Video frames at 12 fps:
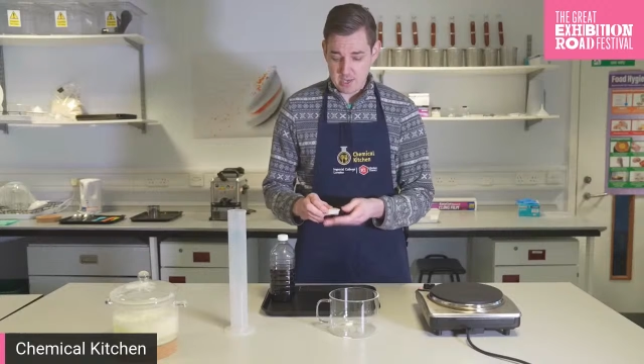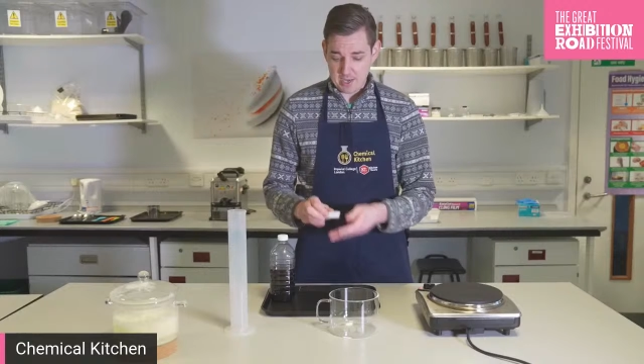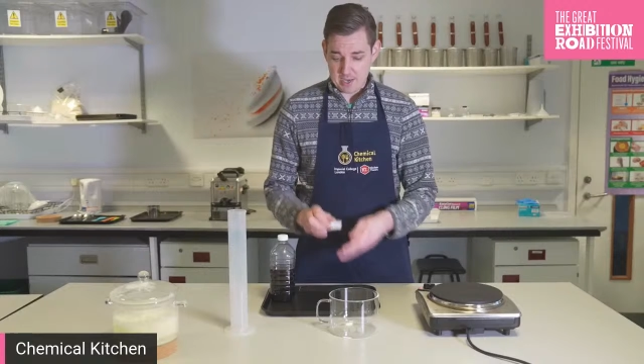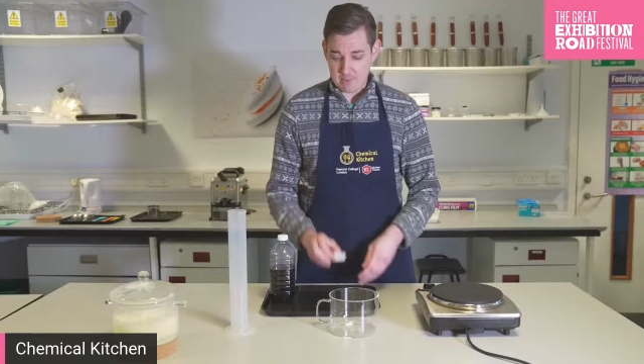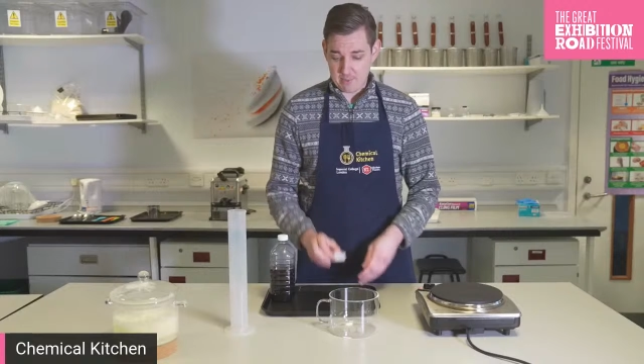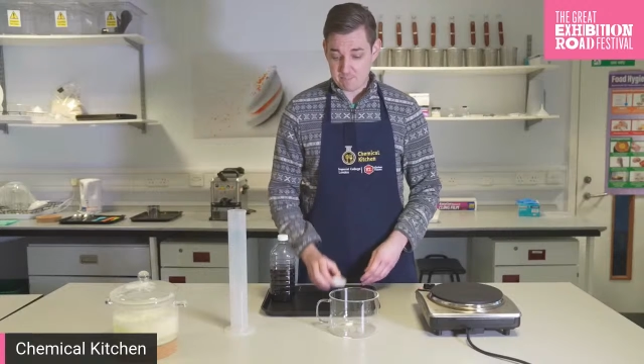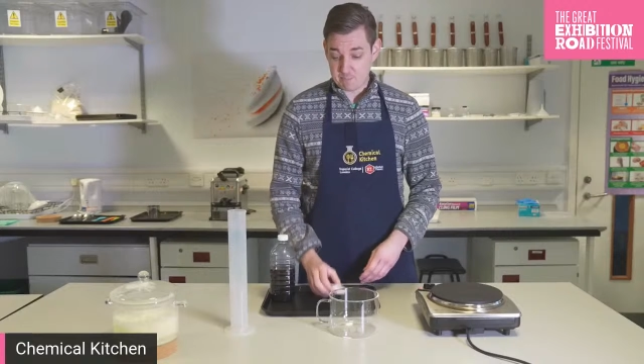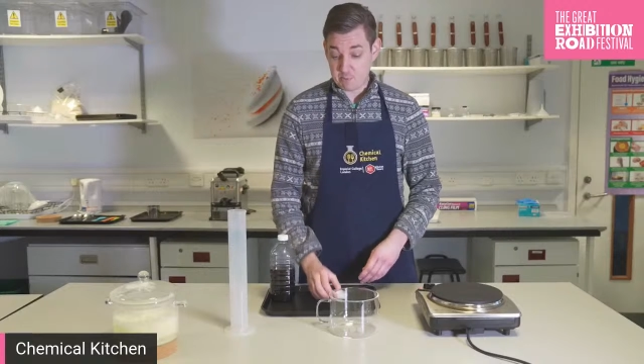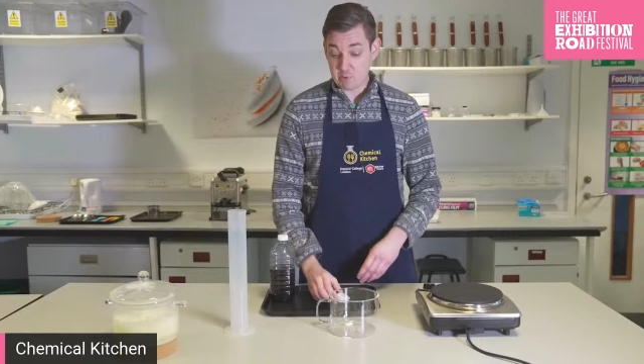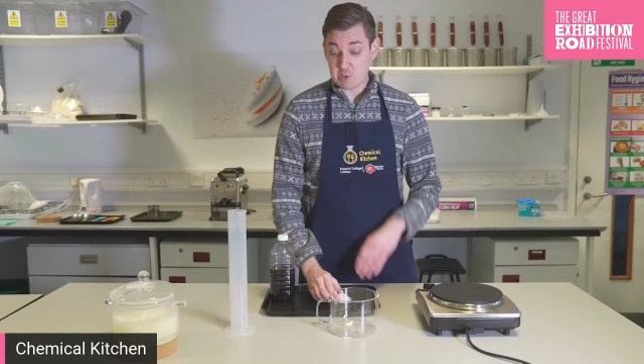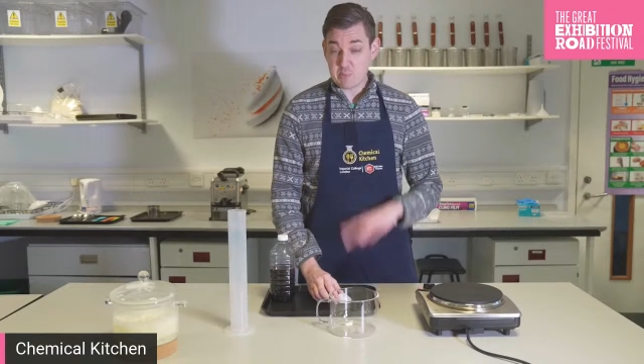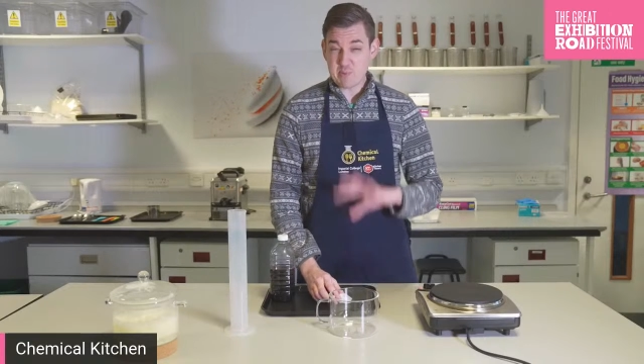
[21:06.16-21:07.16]
But we're
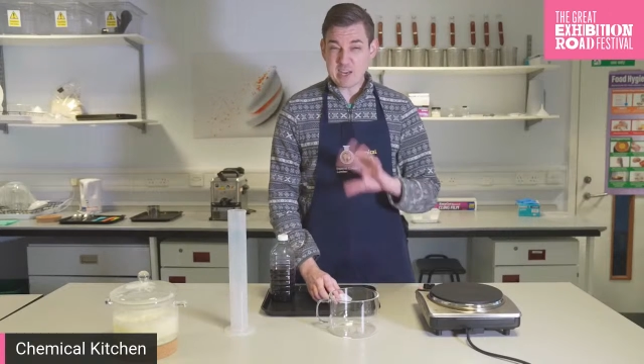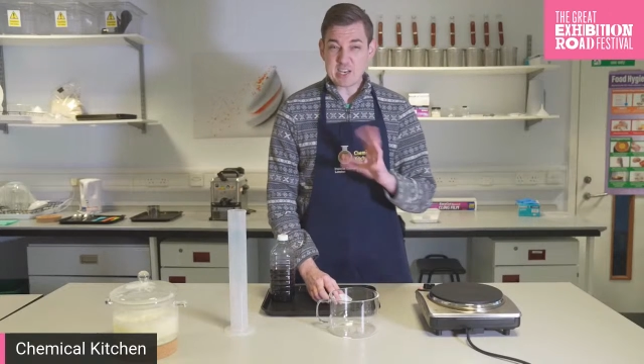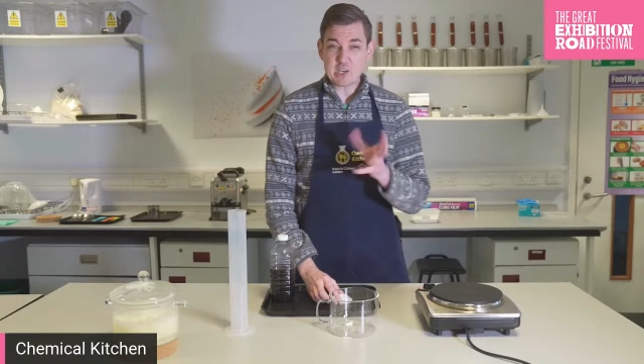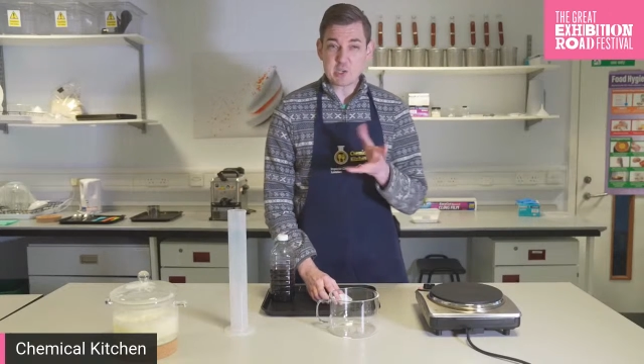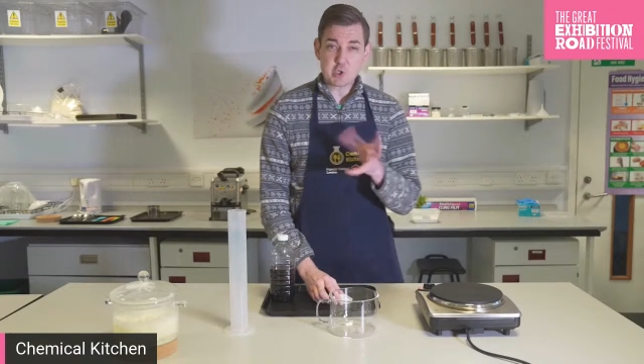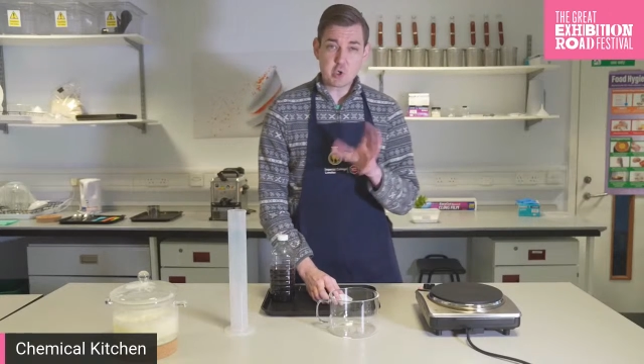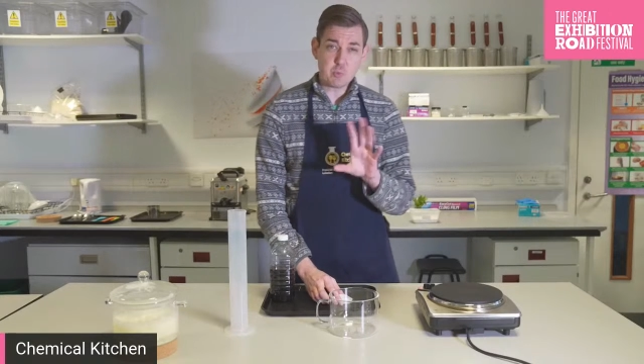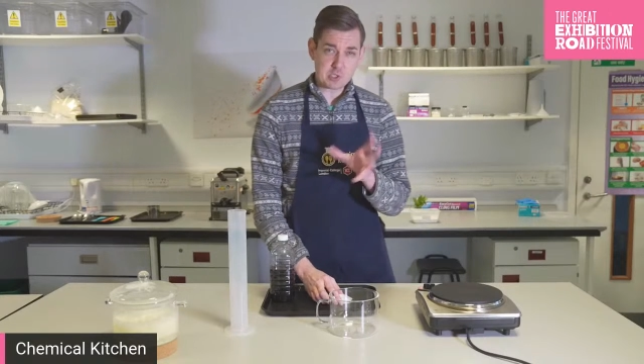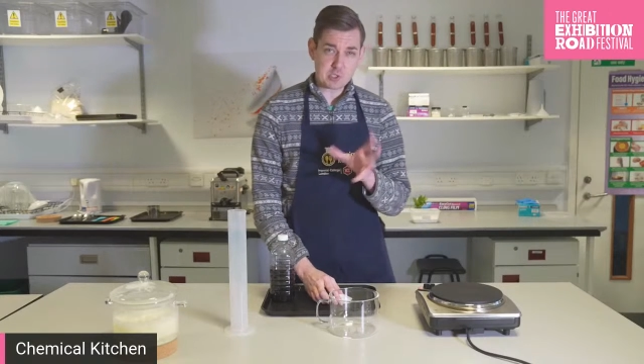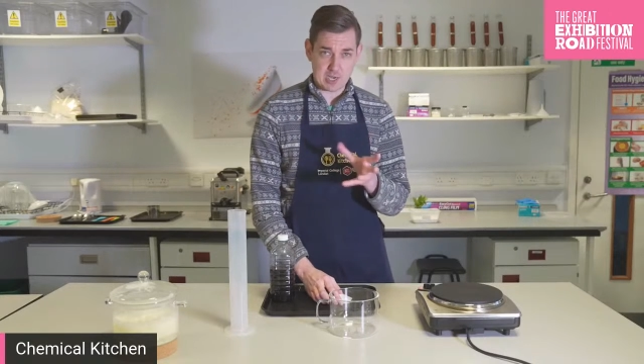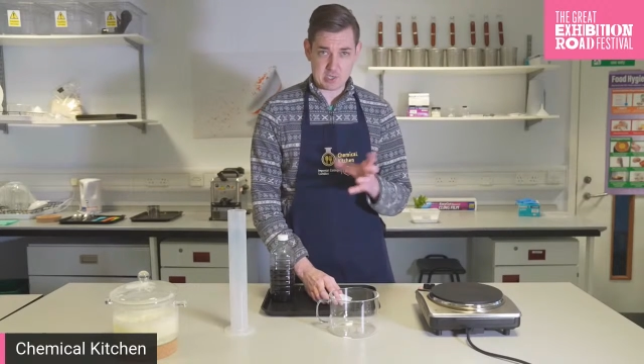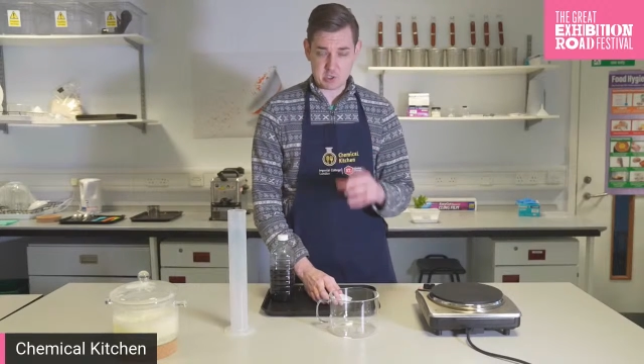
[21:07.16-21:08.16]
going to be making a
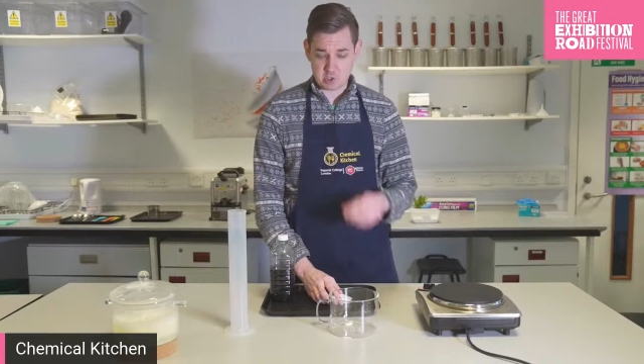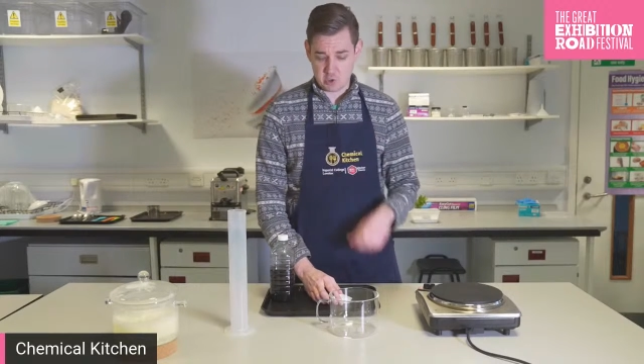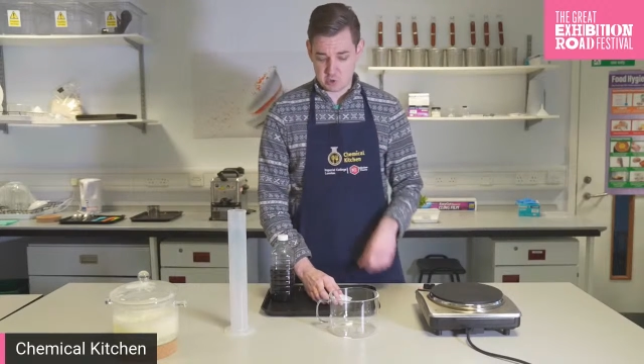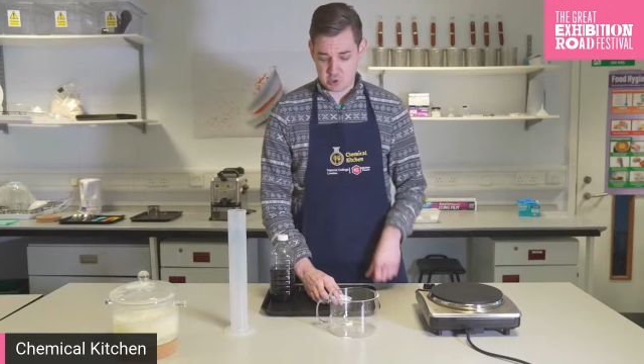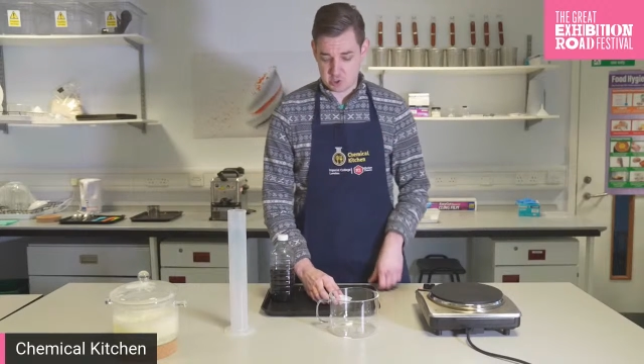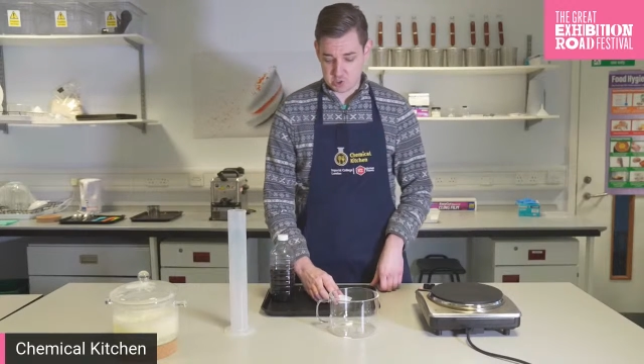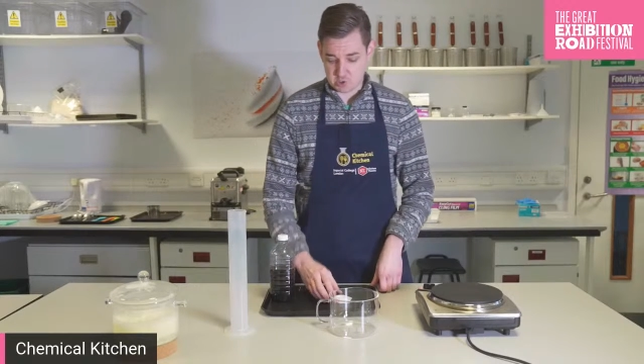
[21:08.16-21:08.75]
2% solution,